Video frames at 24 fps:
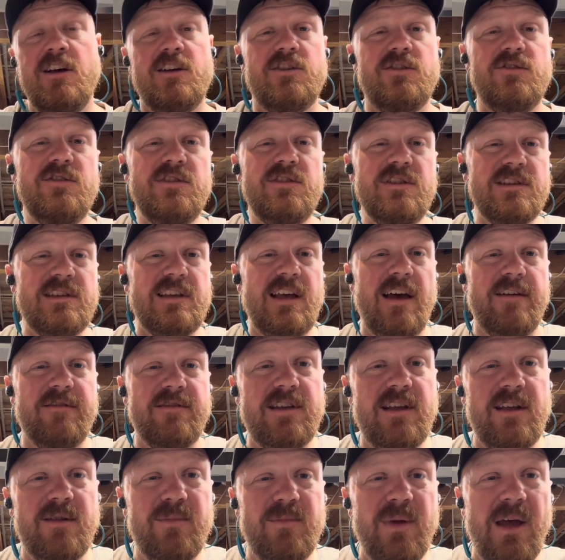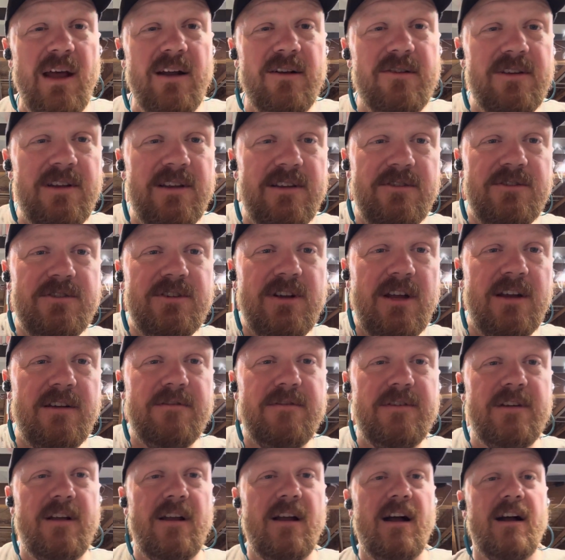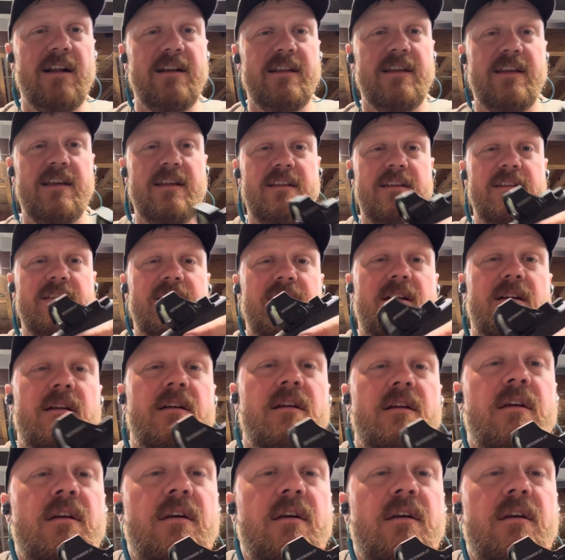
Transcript: You just have a dead battery and you're trying to figure out how to get in there.